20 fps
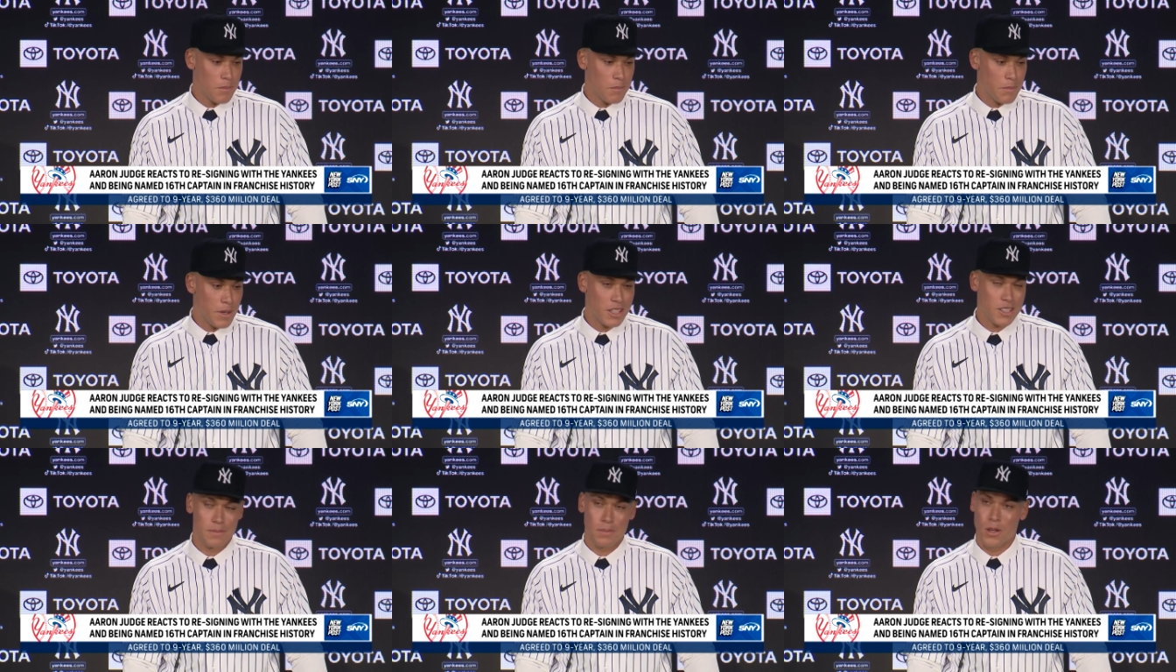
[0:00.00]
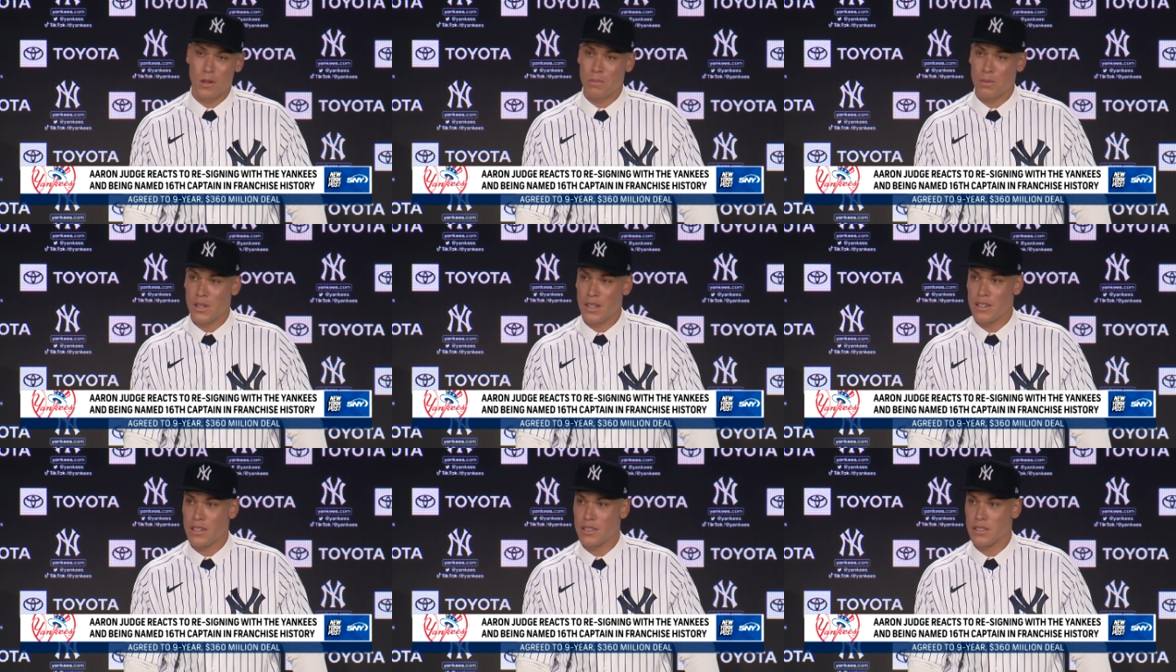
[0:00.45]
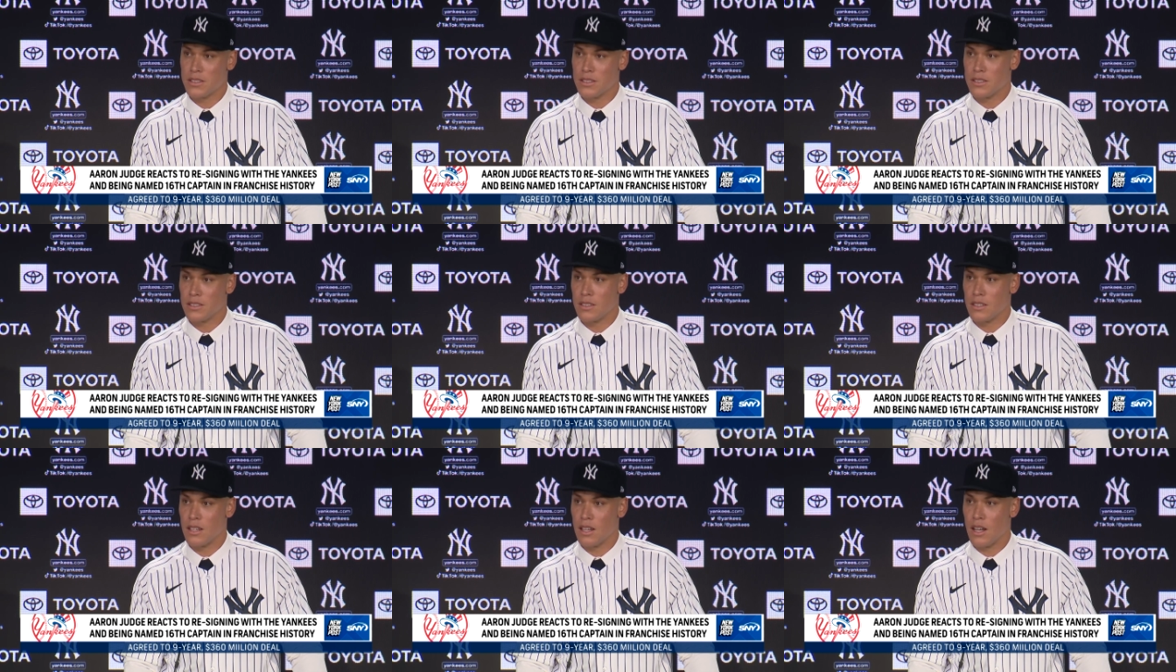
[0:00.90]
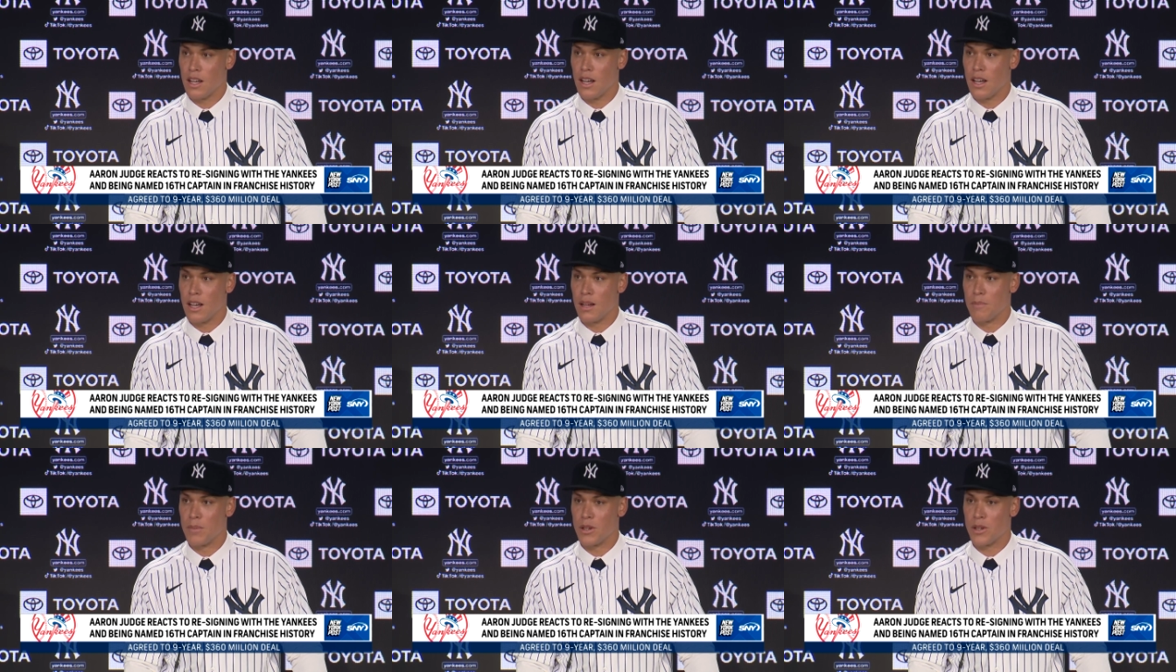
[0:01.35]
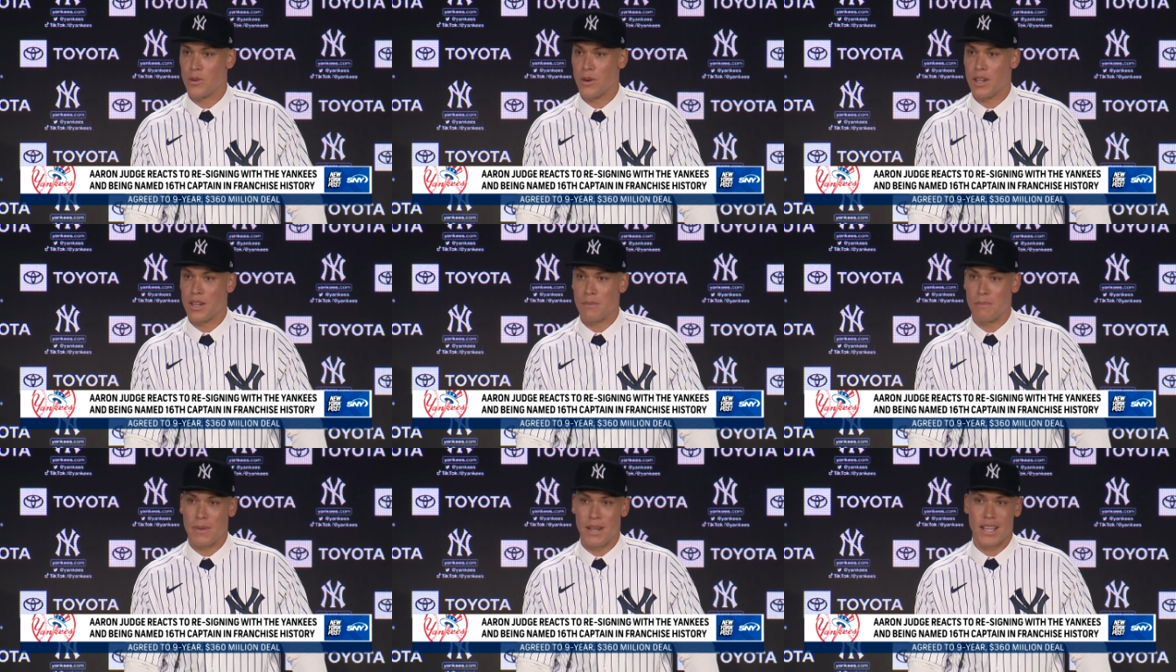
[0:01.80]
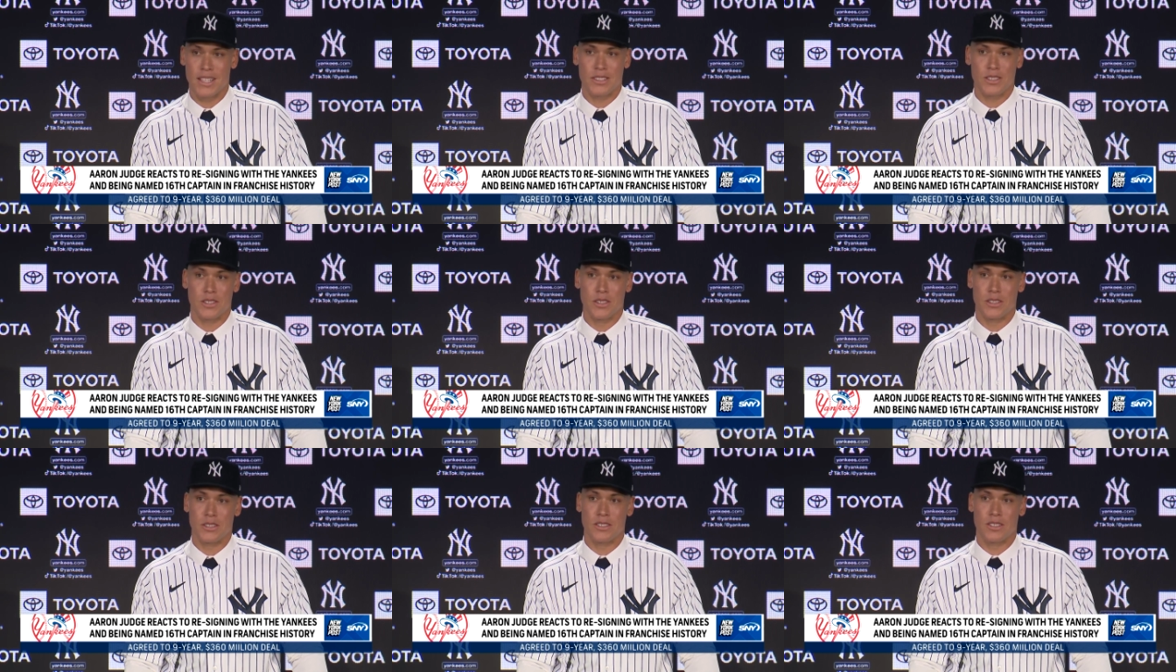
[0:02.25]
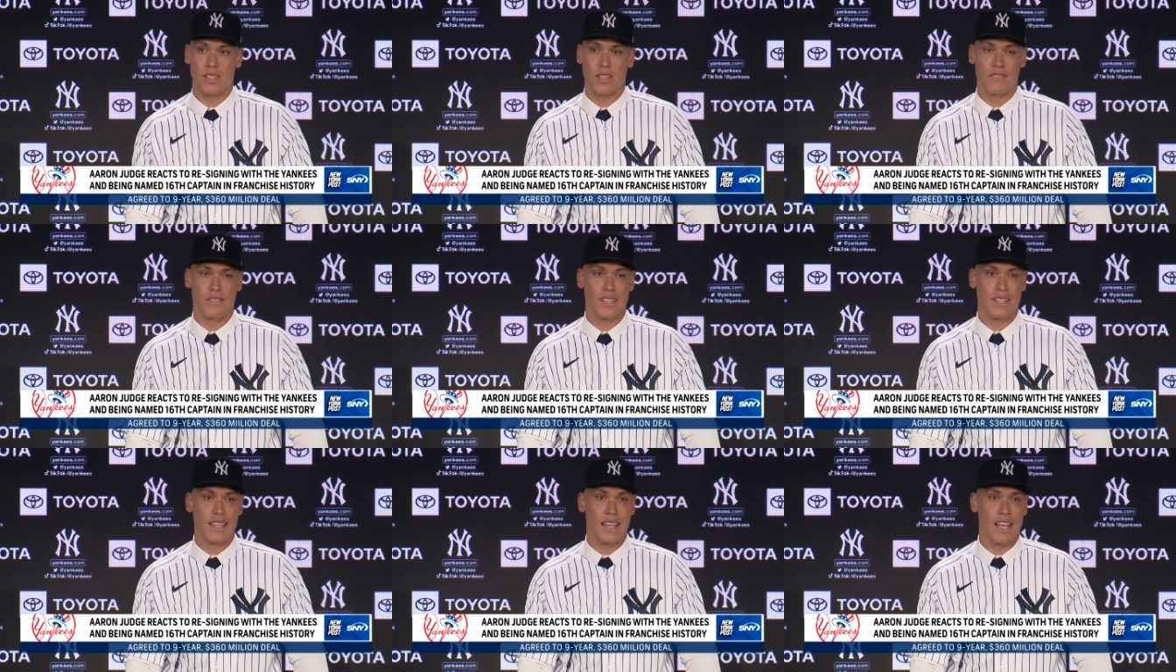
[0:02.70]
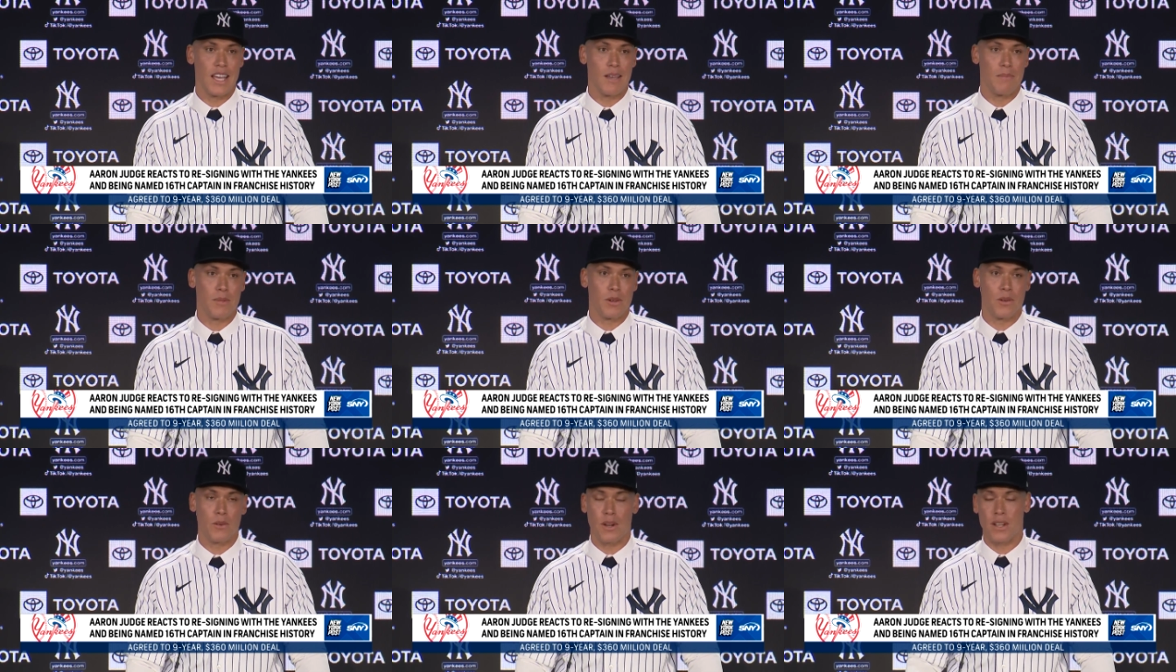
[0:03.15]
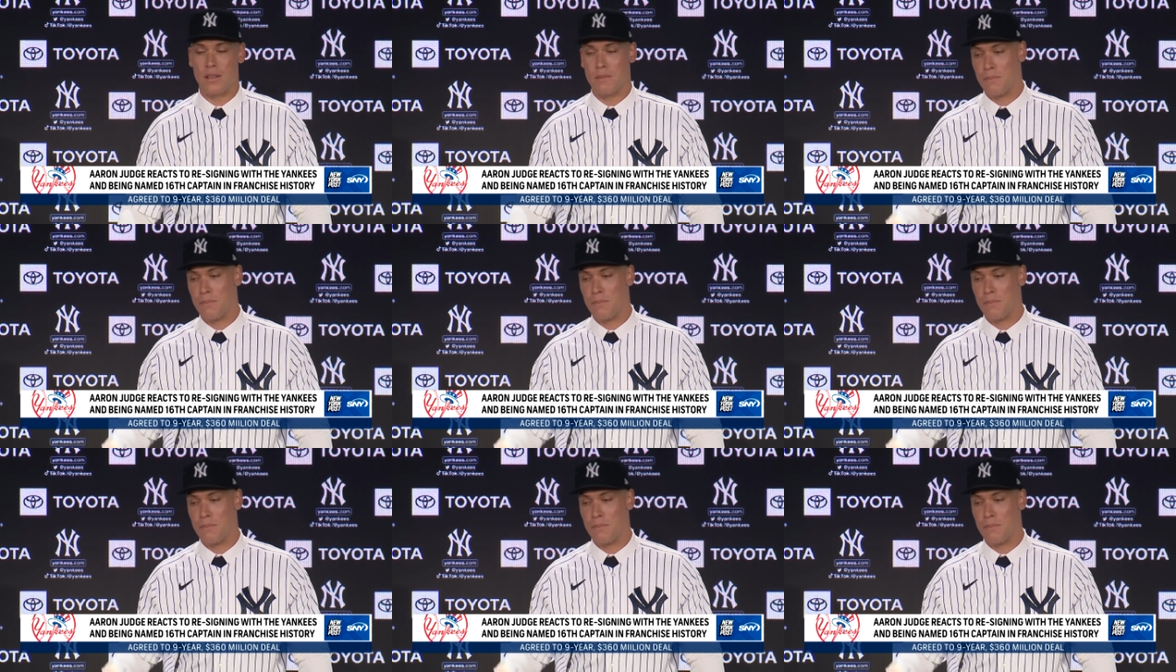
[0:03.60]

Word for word: baseball players, uh, but great ambassadors of the game and great